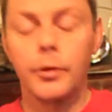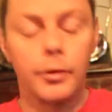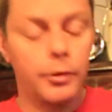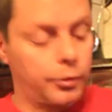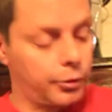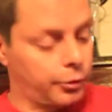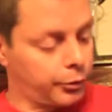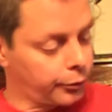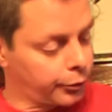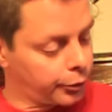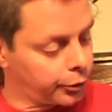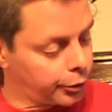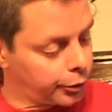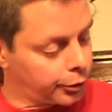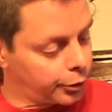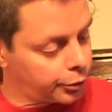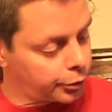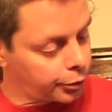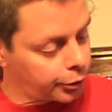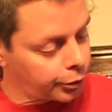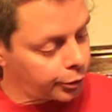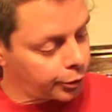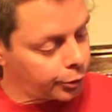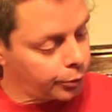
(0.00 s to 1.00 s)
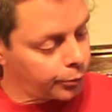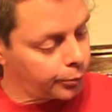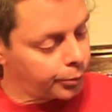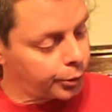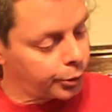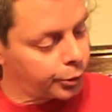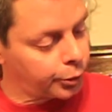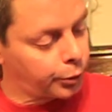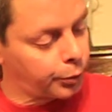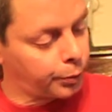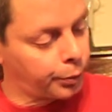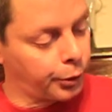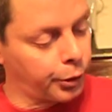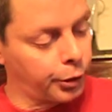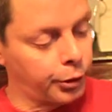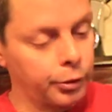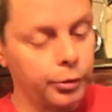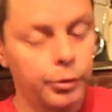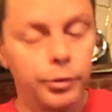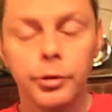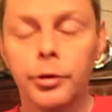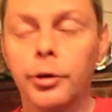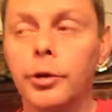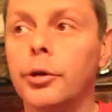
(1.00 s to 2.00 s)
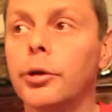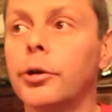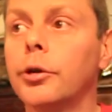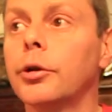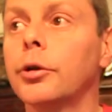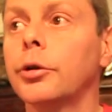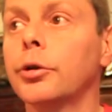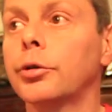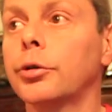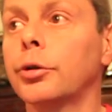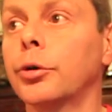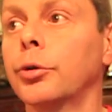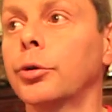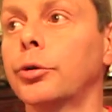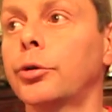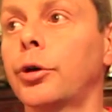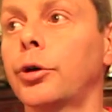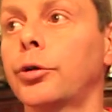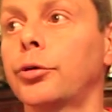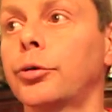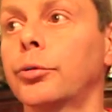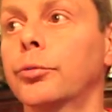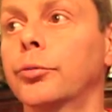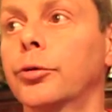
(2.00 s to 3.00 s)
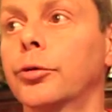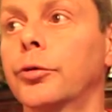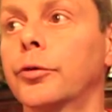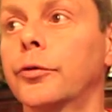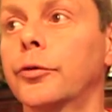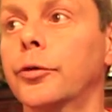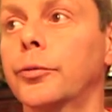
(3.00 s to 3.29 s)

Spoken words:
your release handle, but it's pinned, so it doesn't move.